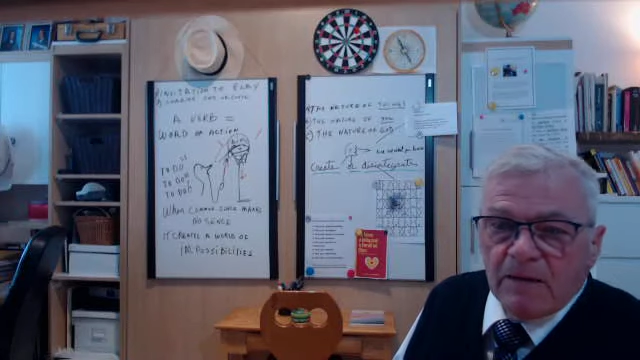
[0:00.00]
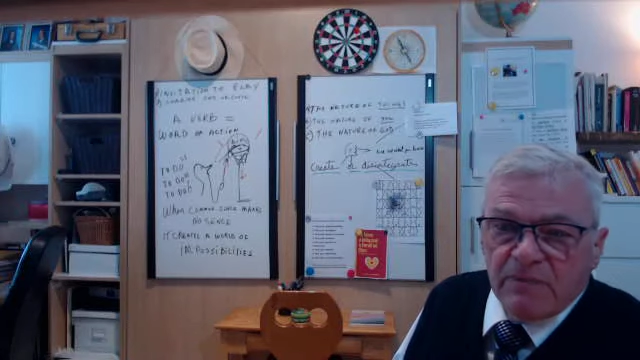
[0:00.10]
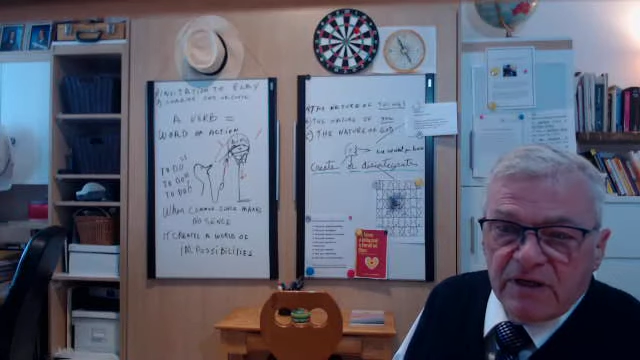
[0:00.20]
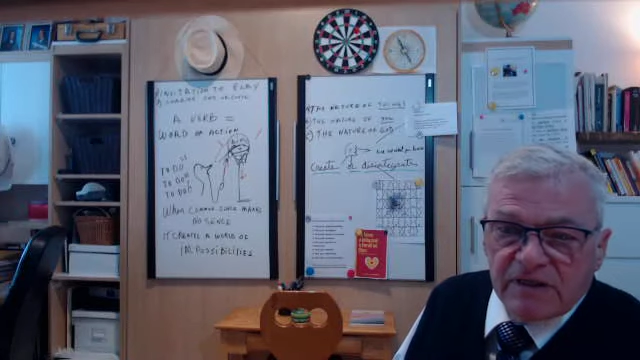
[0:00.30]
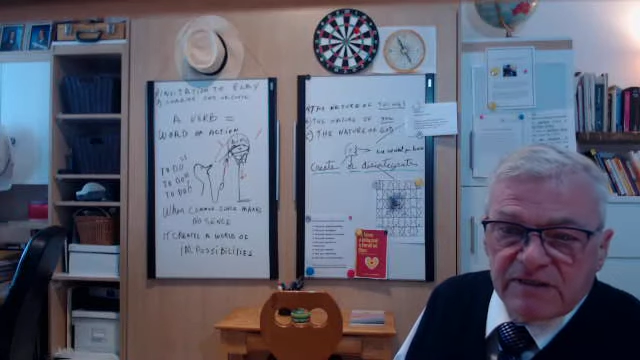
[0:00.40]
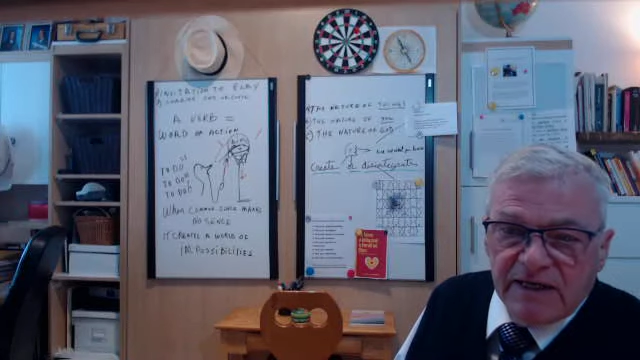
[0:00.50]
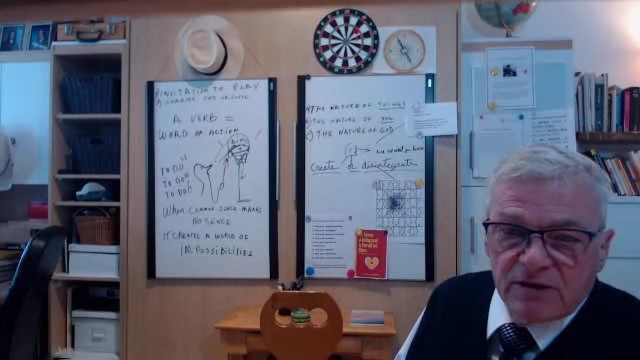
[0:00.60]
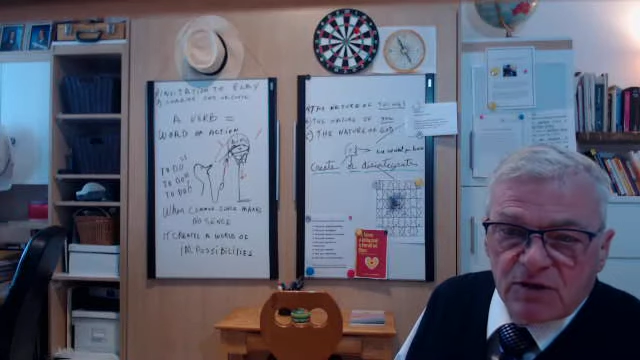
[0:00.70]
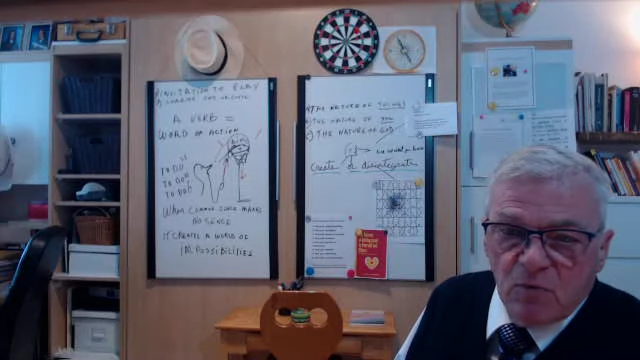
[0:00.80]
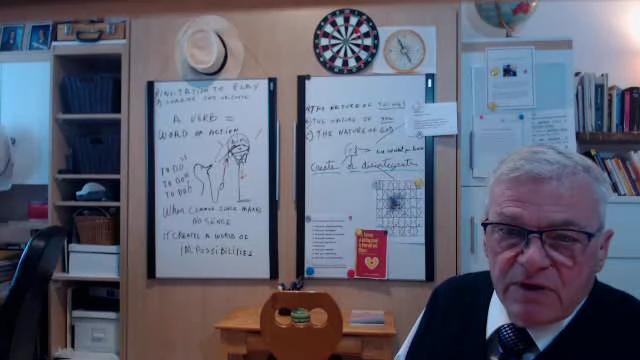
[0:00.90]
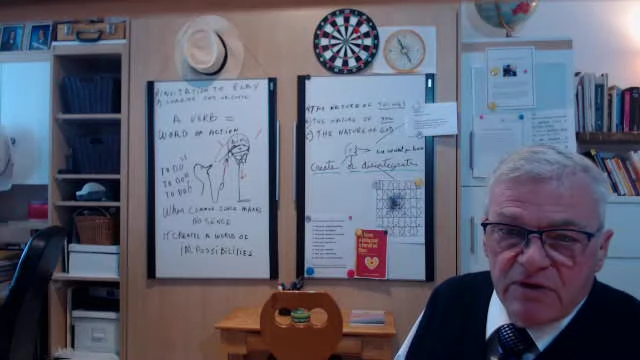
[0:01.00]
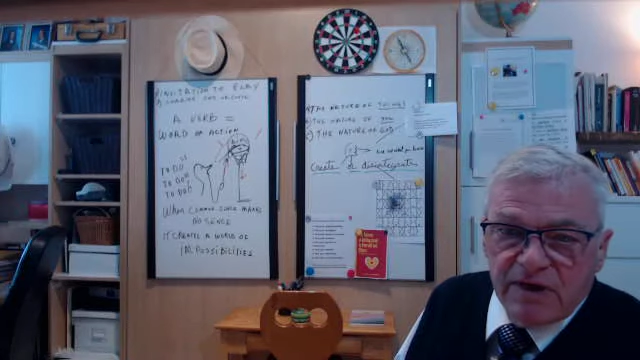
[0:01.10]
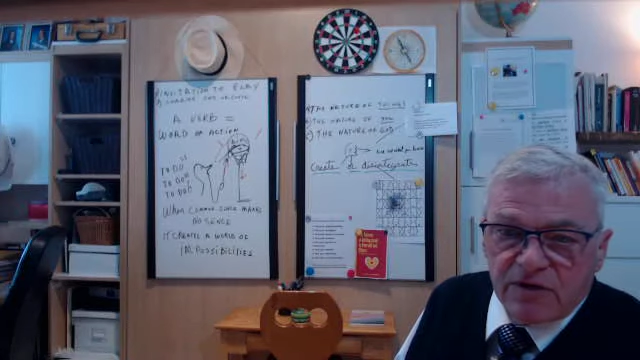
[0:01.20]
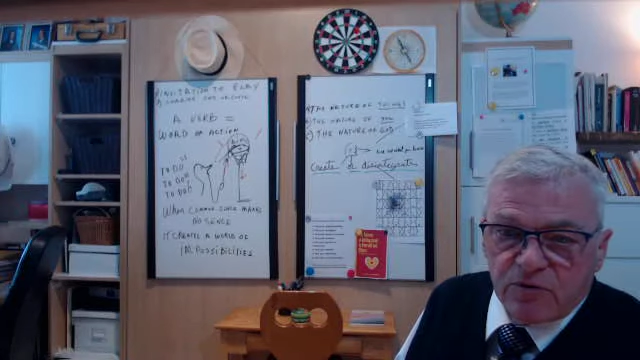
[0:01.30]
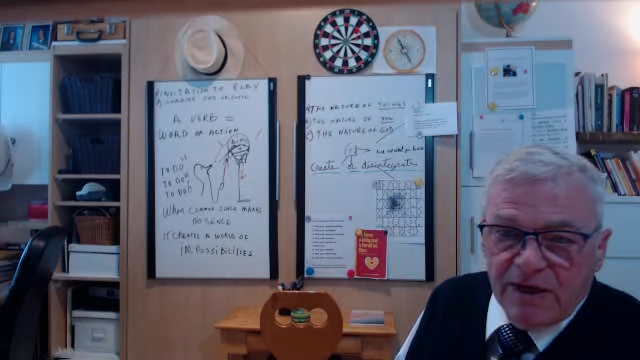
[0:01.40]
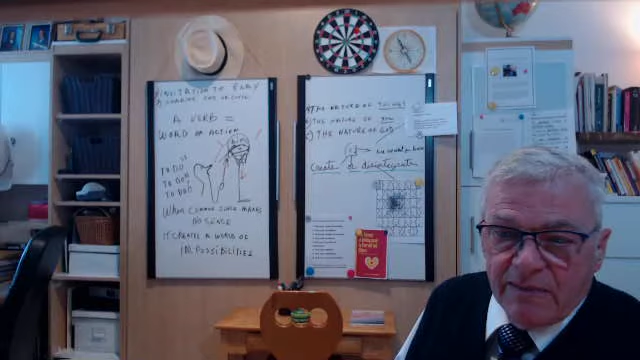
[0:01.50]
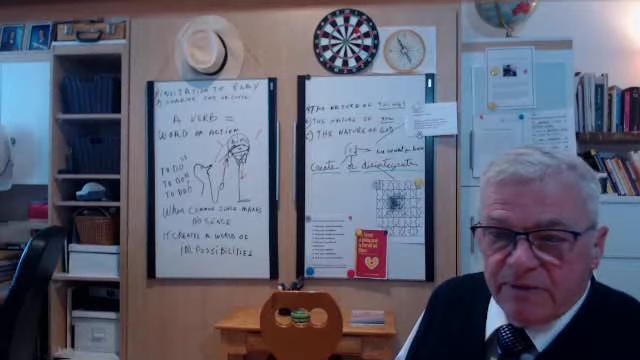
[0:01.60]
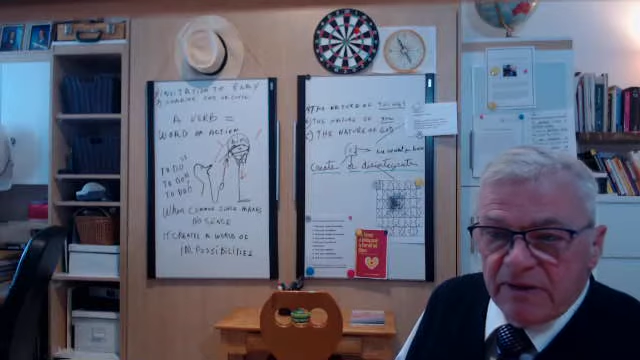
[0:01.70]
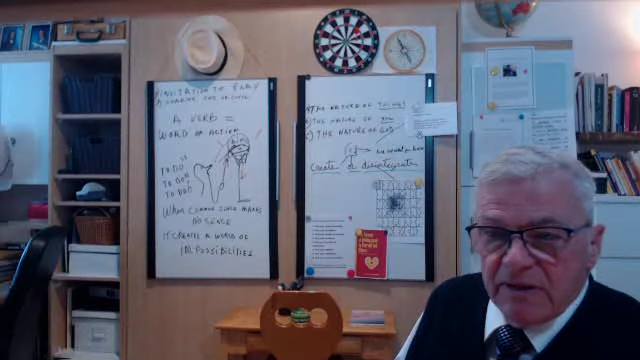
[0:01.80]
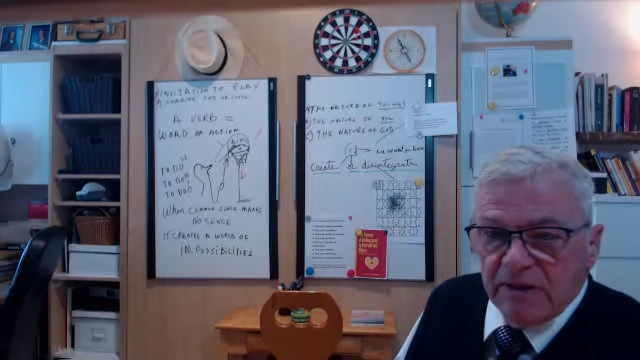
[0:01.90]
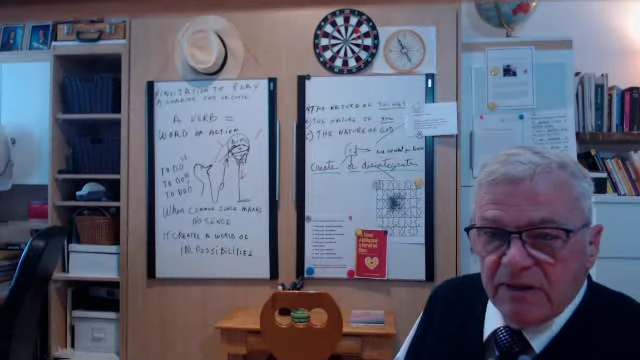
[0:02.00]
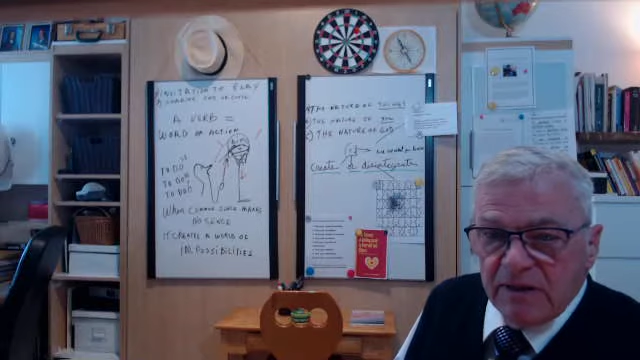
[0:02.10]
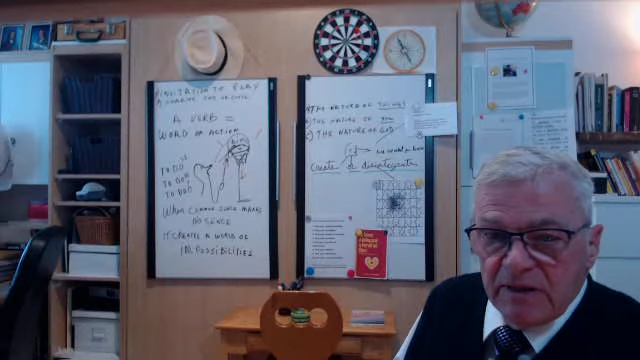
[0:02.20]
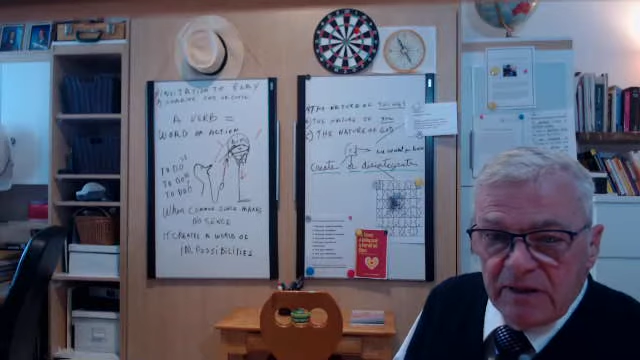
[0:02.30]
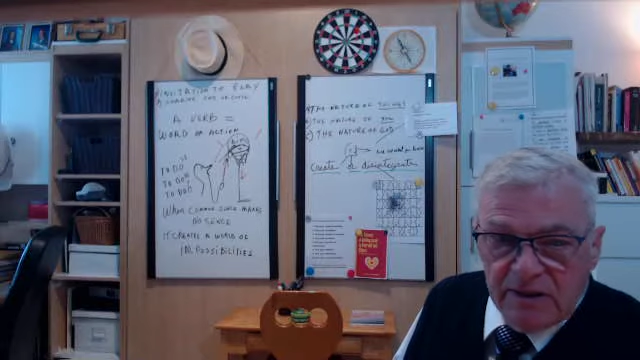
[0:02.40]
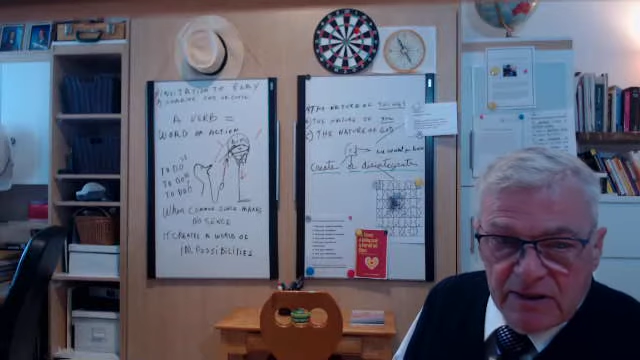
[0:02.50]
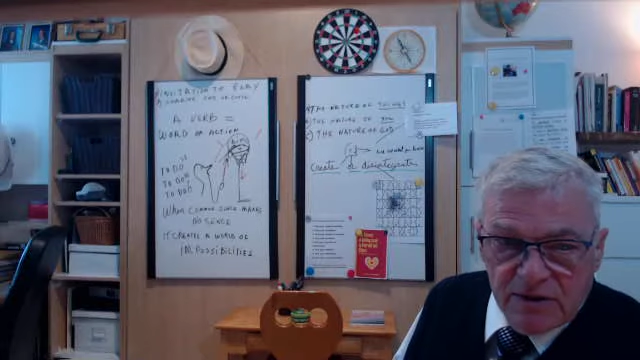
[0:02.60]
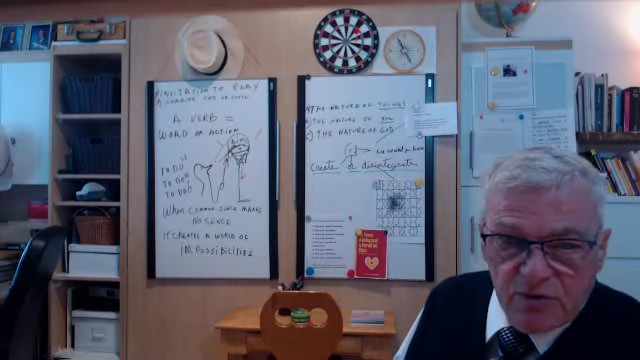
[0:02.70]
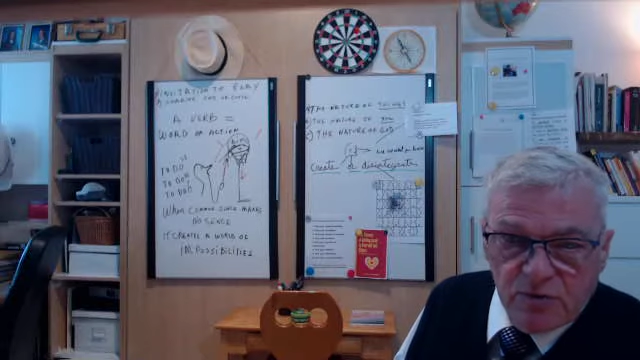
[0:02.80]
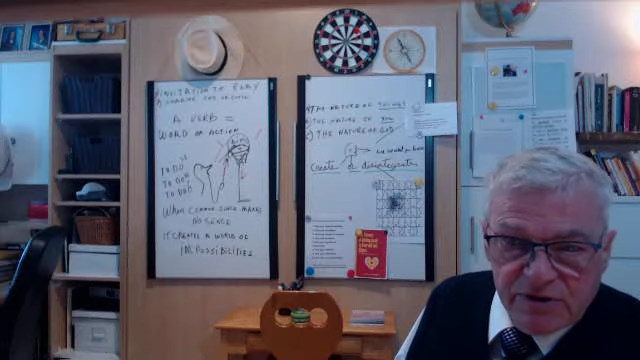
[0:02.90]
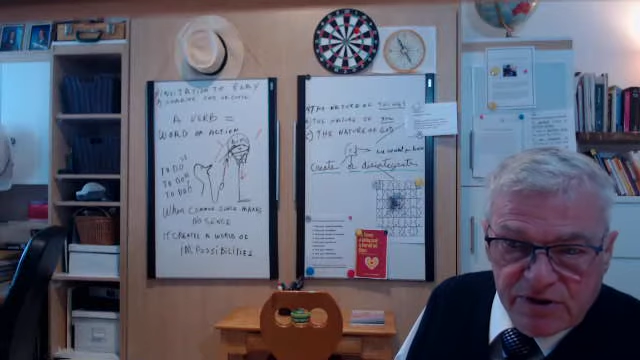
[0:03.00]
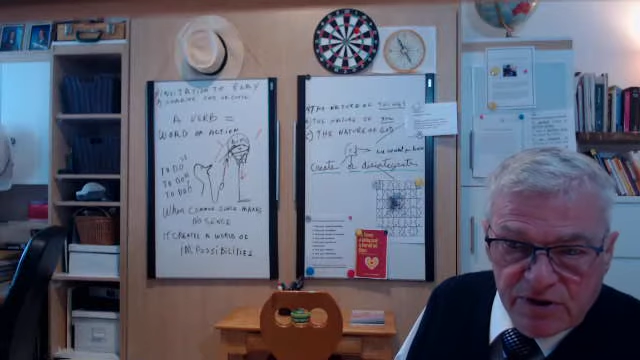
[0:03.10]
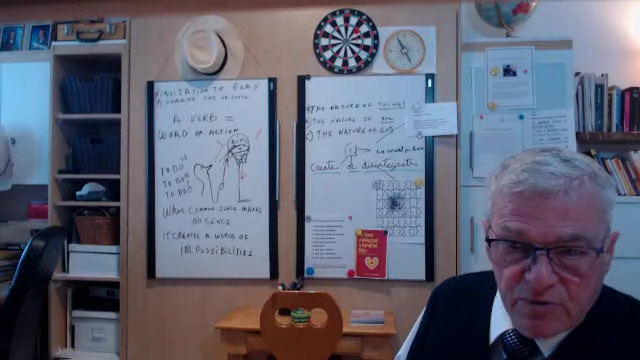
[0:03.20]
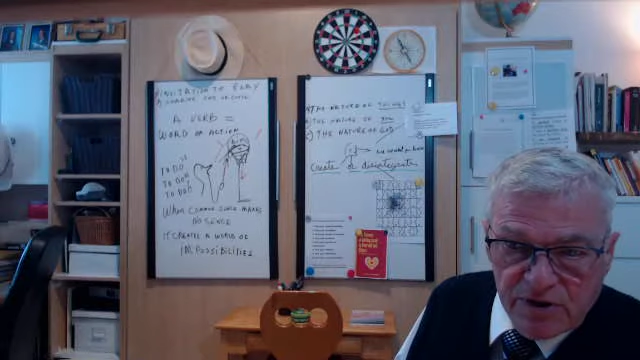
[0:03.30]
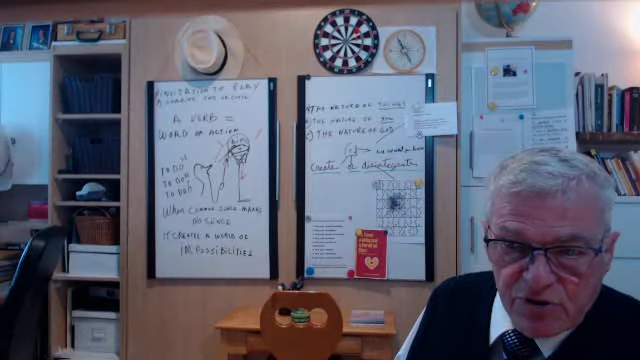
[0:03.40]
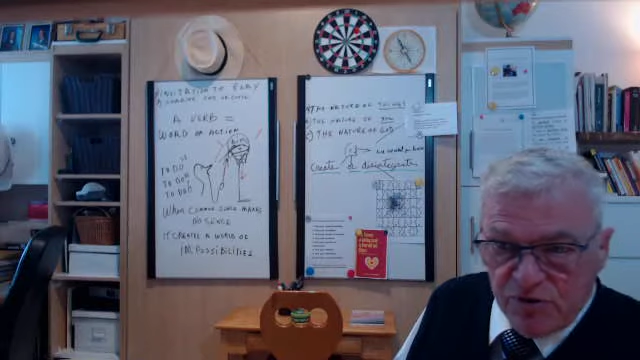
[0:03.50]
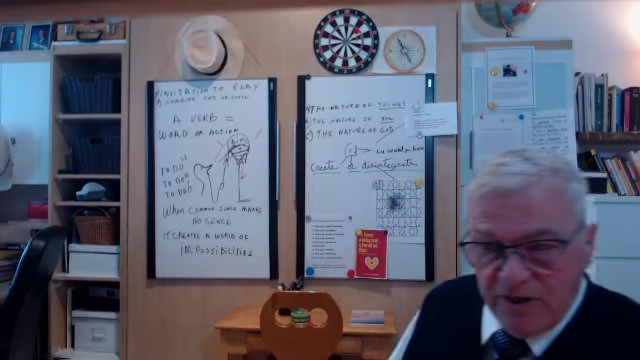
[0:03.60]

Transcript: because that's the way you get trapped into a situation